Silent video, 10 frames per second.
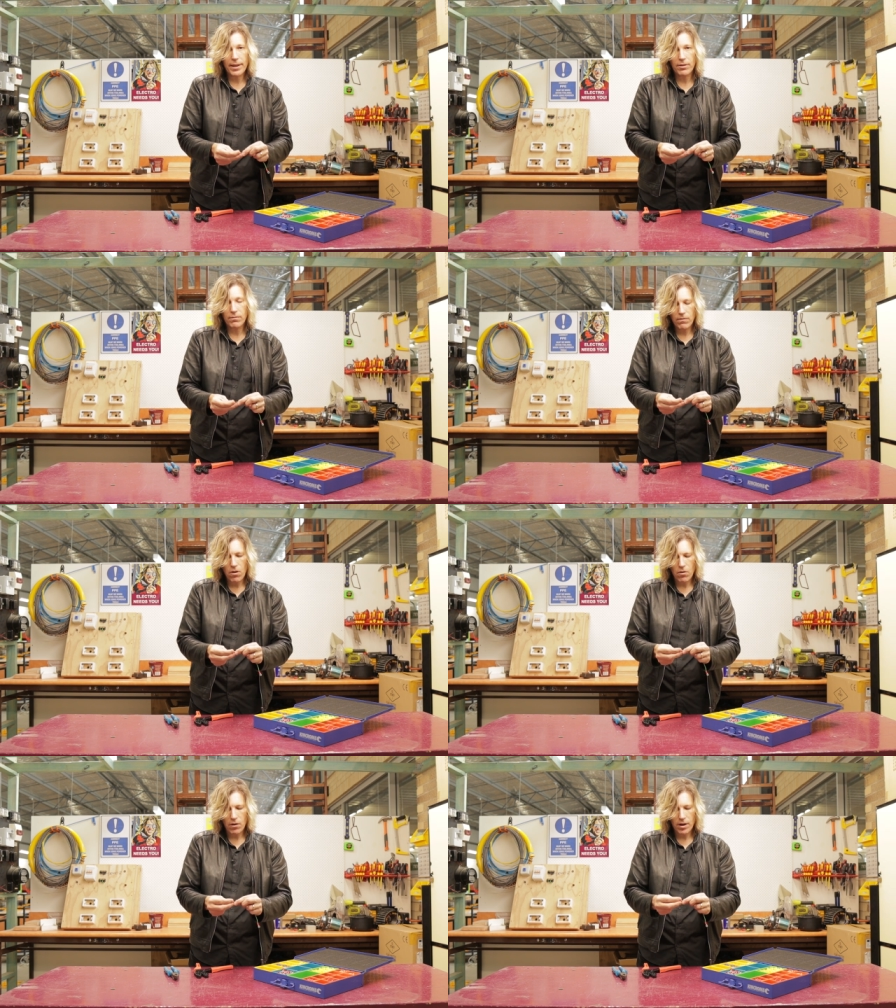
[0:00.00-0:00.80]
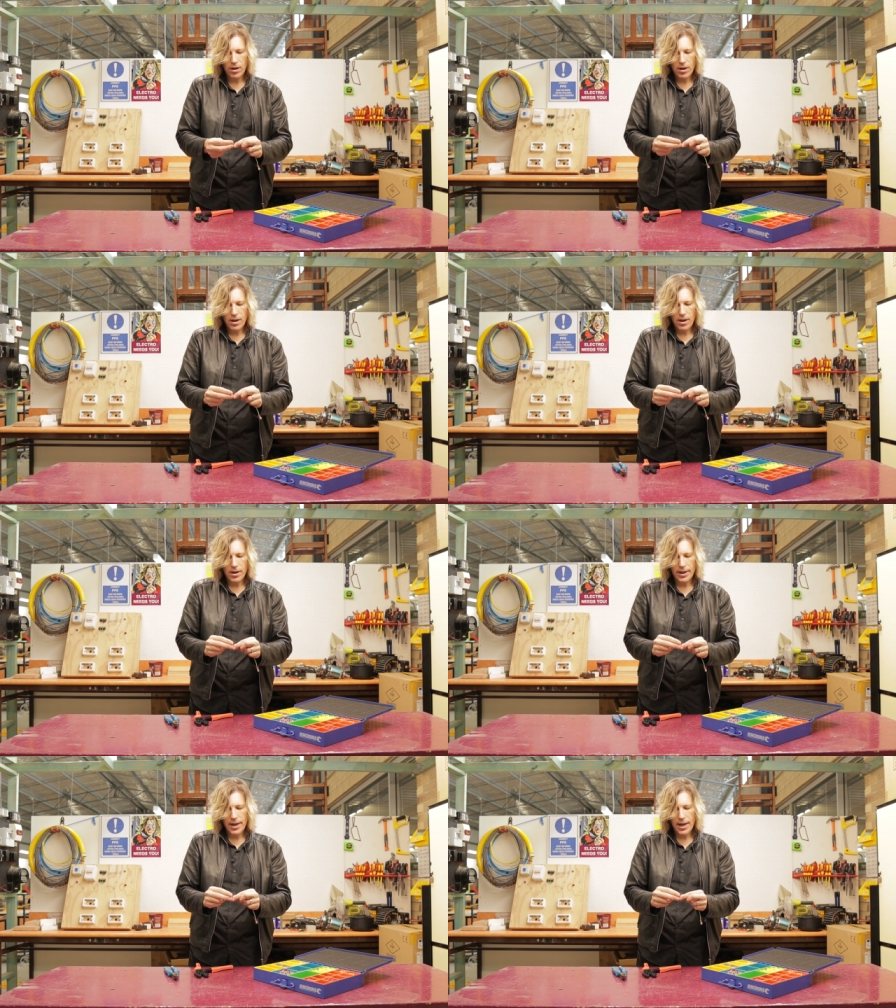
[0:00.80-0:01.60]
things wrong,
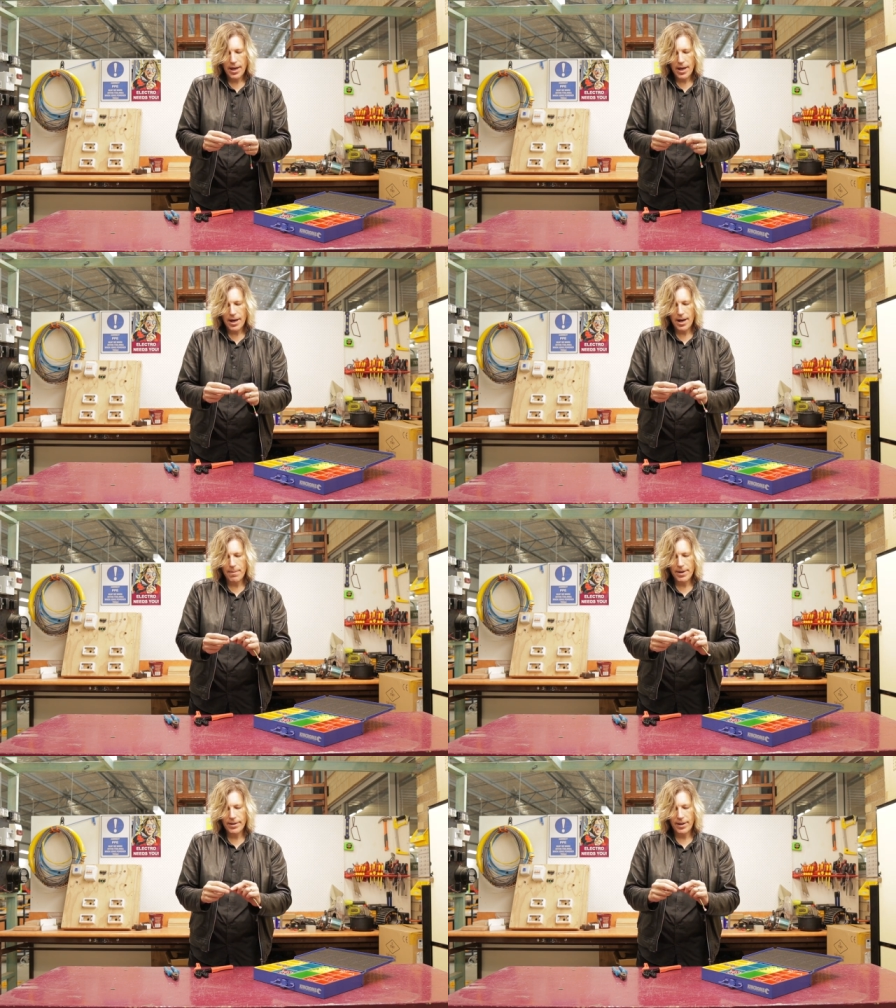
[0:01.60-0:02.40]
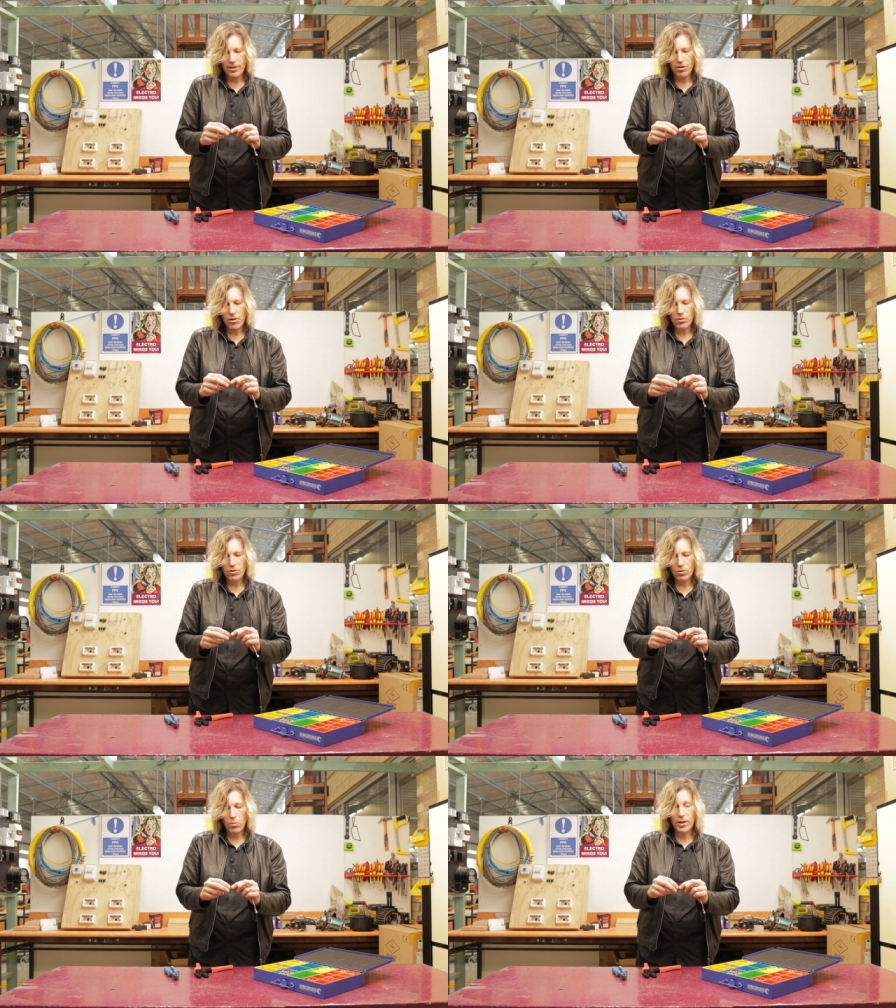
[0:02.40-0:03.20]
okay? Um, is they
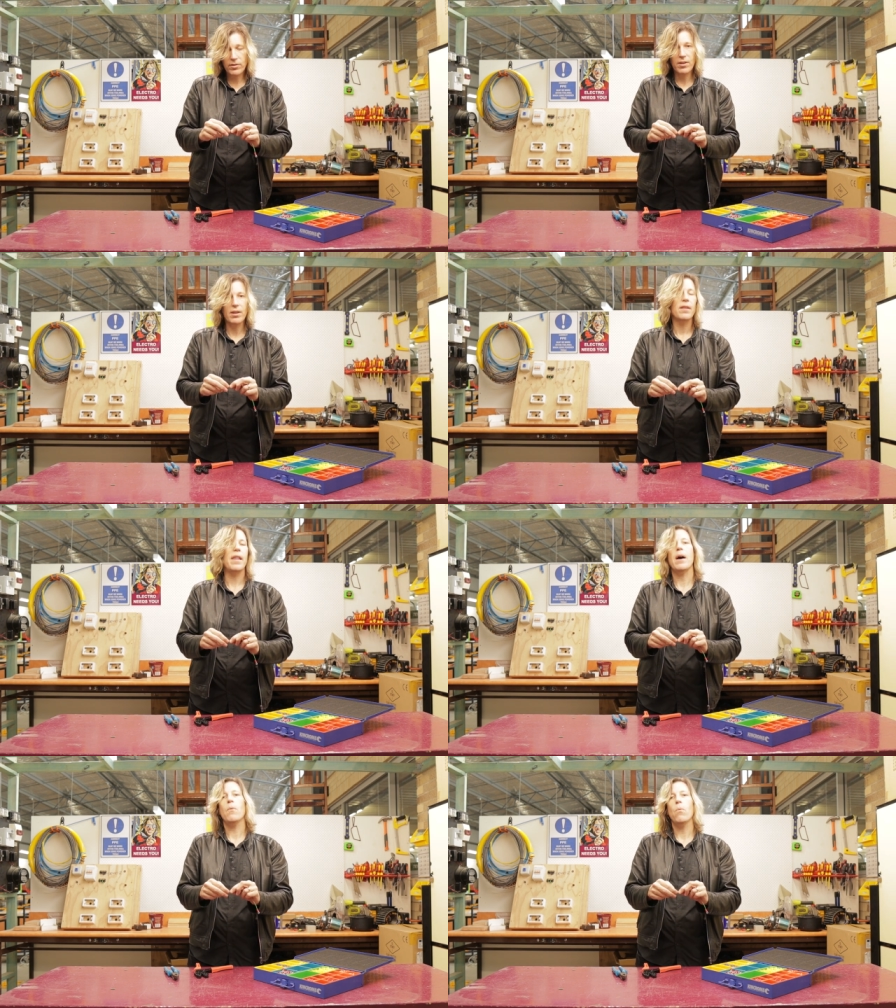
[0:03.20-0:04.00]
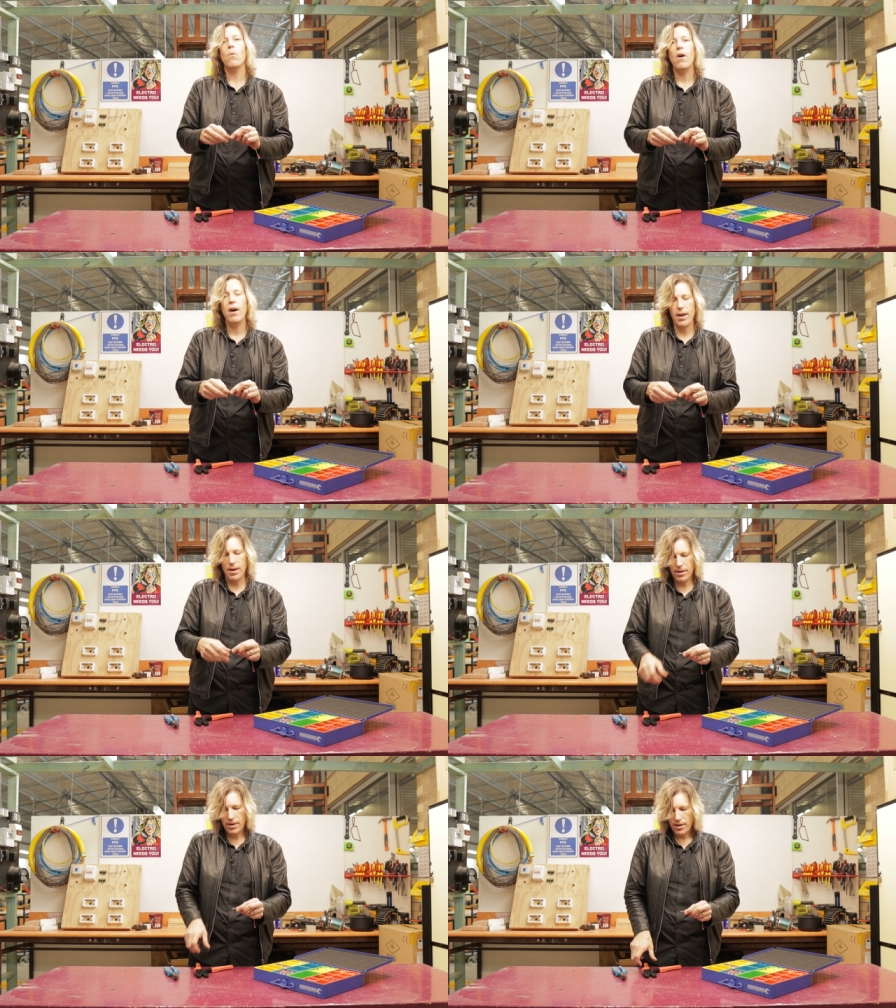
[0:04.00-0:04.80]
don't twist that wire.